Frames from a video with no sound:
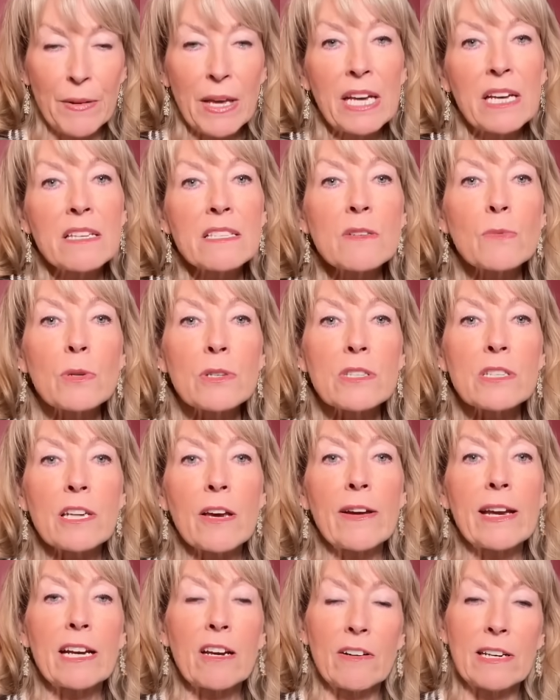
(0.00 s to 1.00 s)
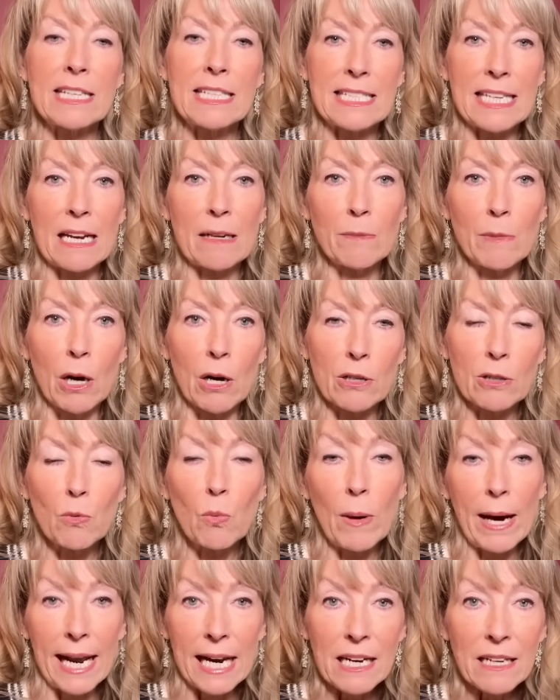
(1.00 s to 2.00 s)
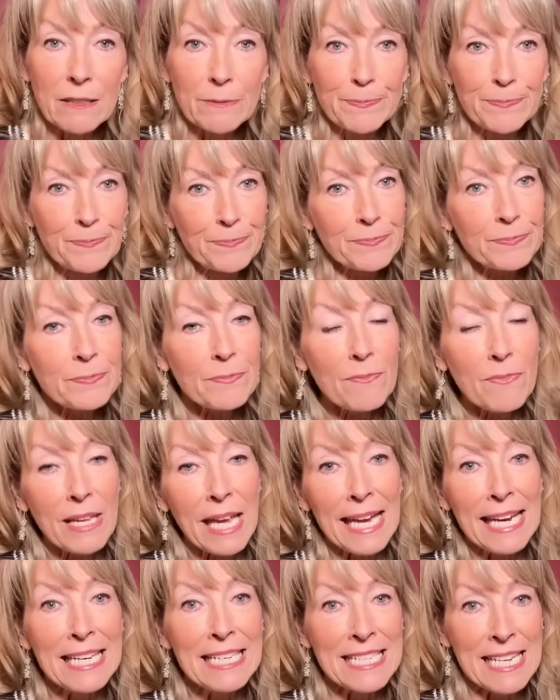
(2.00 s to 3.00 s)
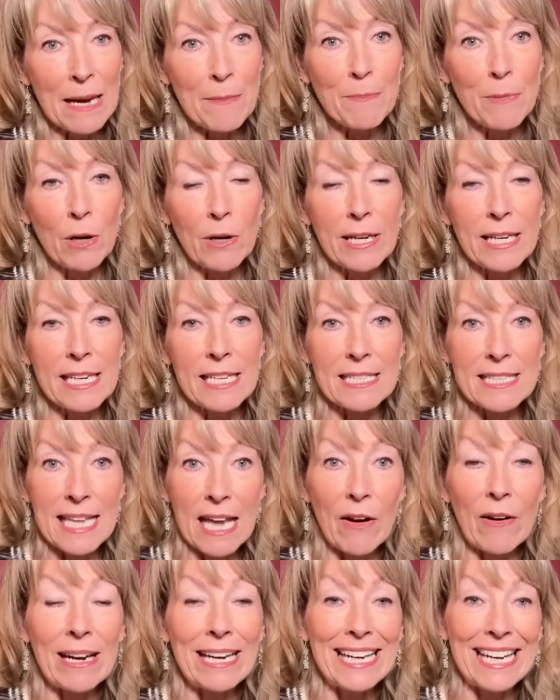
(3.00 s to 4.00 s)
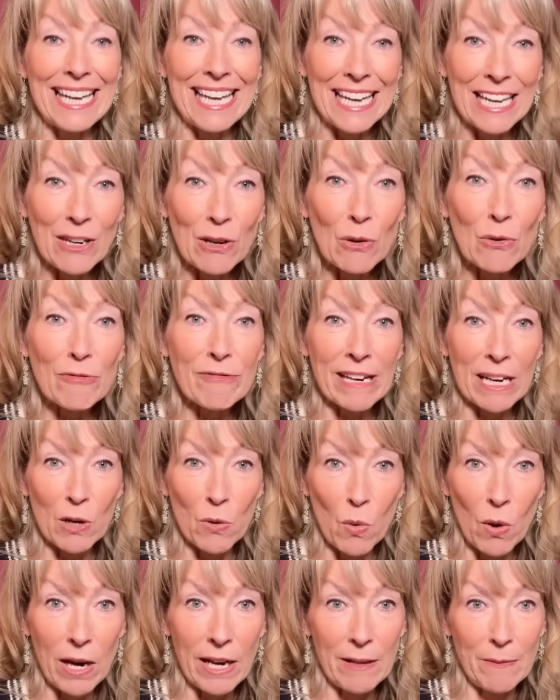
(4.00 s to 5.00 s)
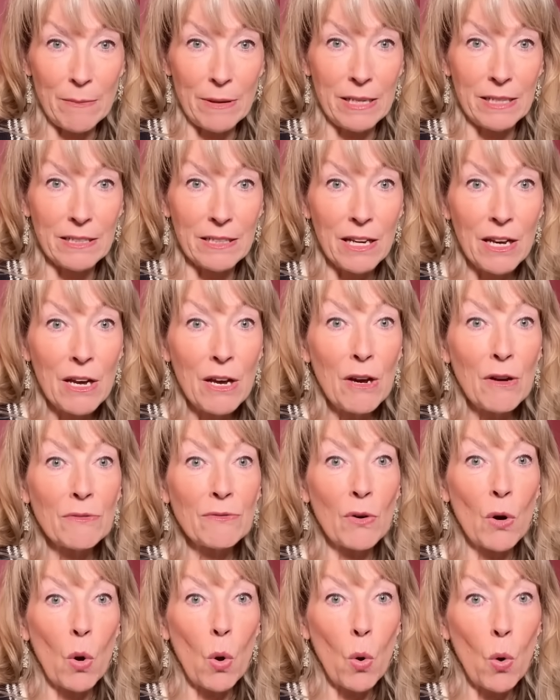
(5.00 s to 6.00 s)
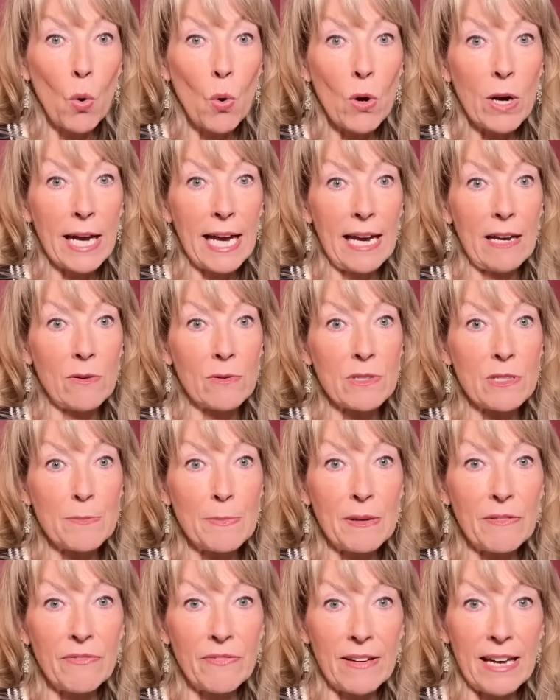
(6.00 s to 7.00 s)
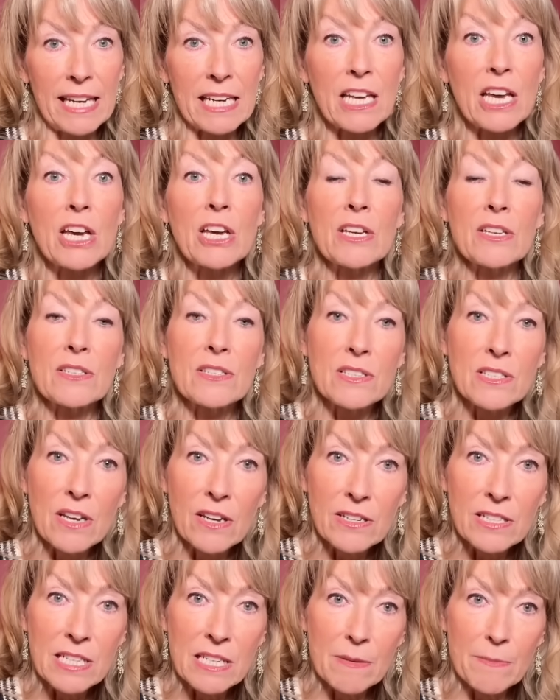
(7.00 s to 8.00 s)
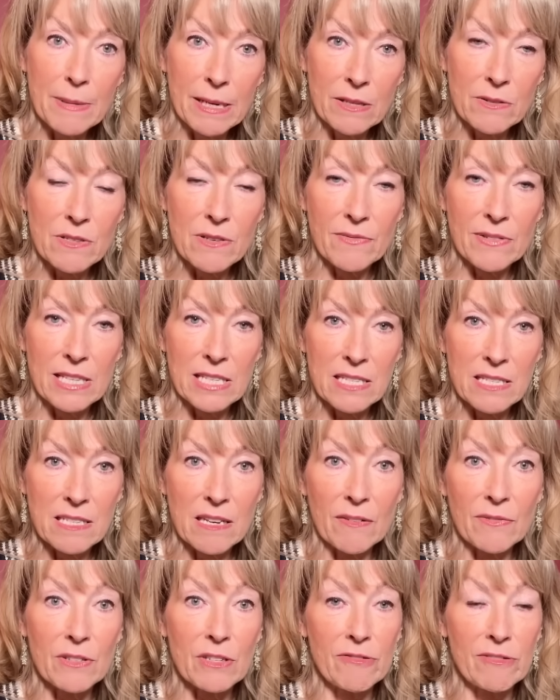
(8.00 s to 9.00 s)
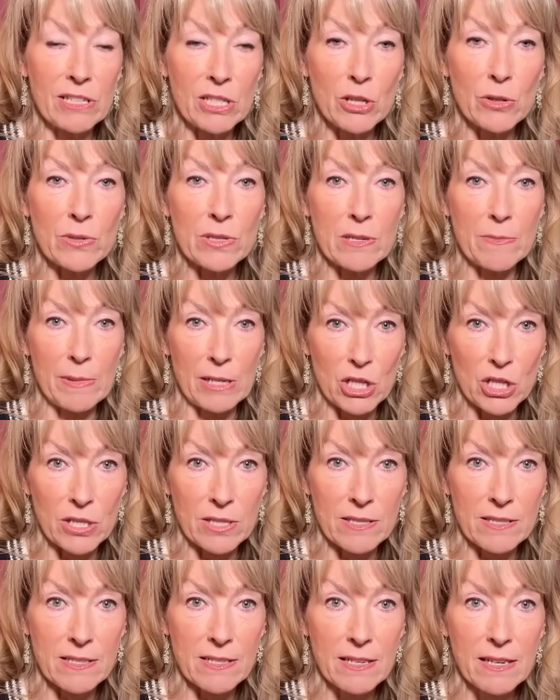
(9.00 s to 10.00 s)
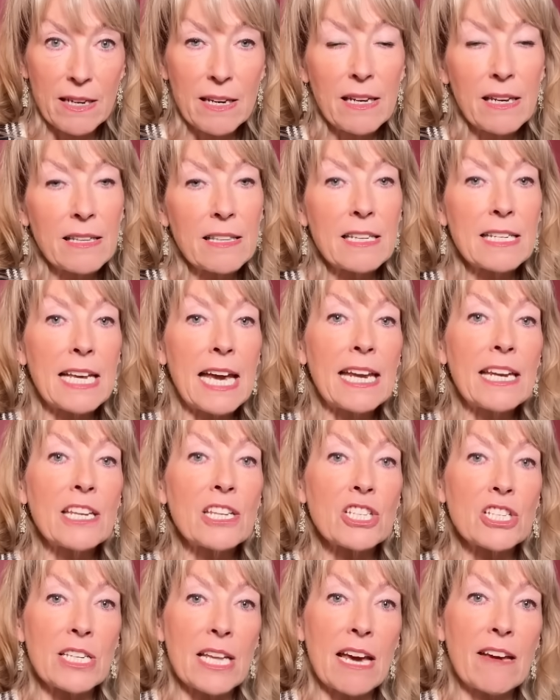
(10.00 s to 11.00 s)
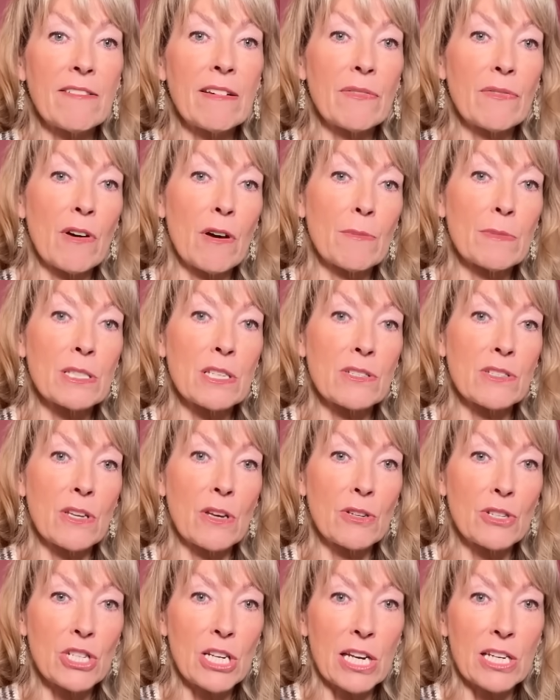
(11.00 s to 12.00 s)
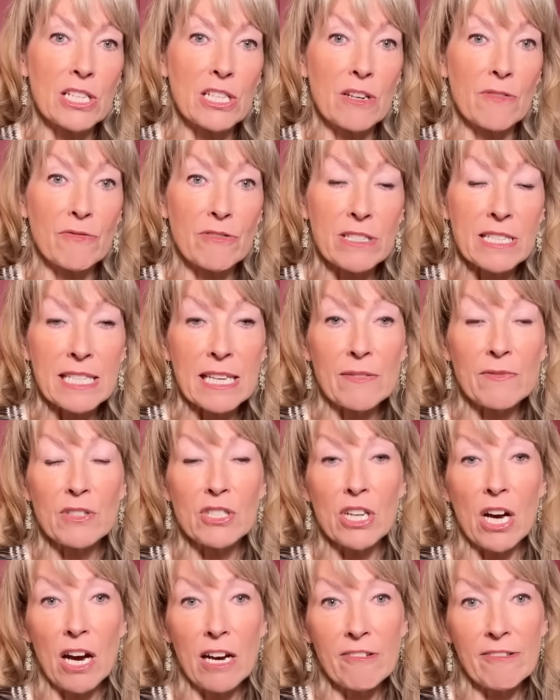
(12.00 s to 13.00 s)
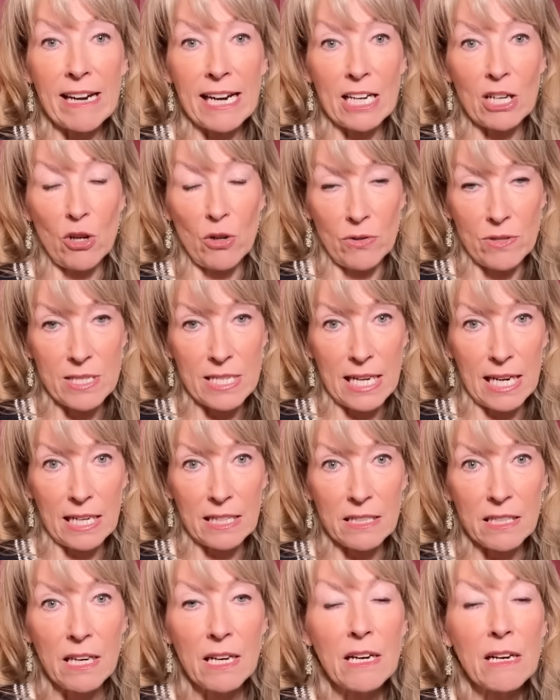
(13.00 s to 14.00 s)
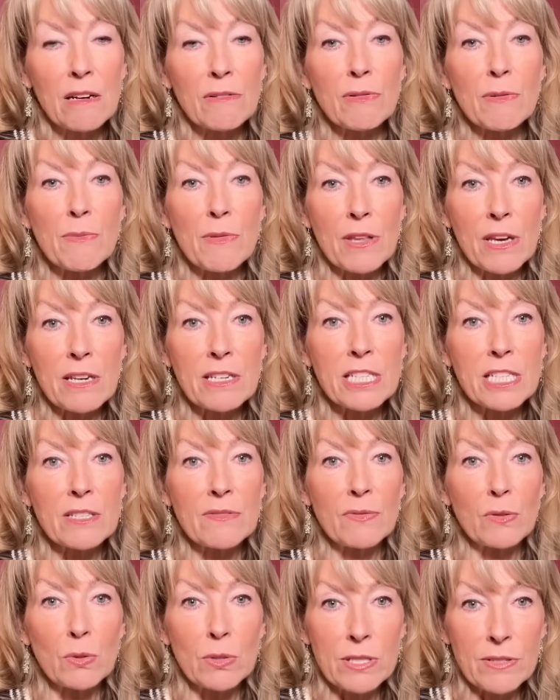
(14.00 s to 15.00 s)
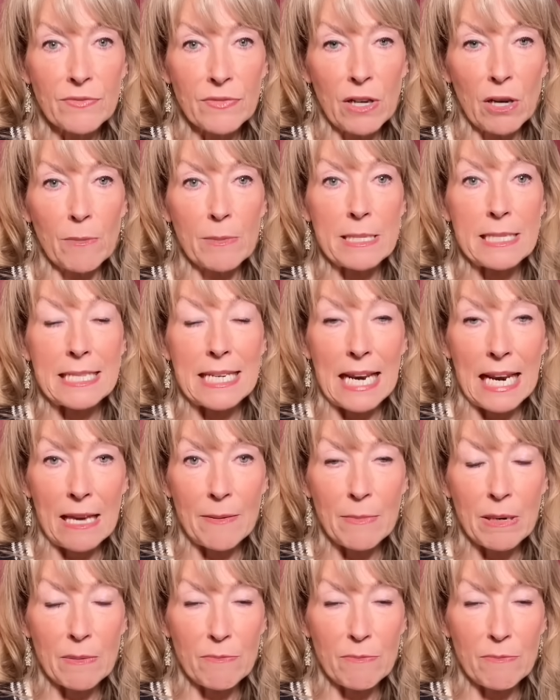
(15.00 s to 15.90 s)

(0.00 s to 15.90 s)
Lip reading: So what's going on in Denmark? Well, in Denmark, it is now a legal requirement for all cows to be fed certain amounts of this stuff to reduce emissions. The Danish Dairy Farmers Association have received direct contact from 30 to 40 farmers claiming